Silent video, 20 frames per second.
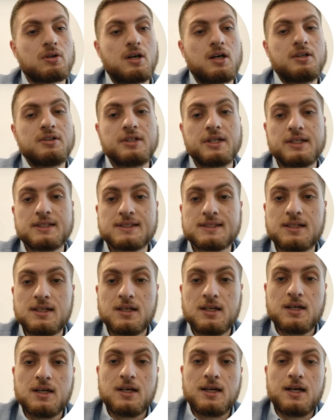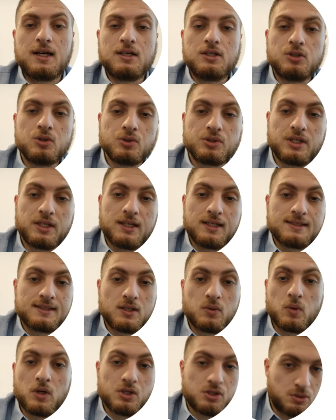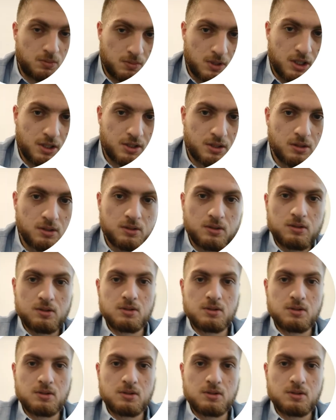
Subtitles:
context and using a sequential model.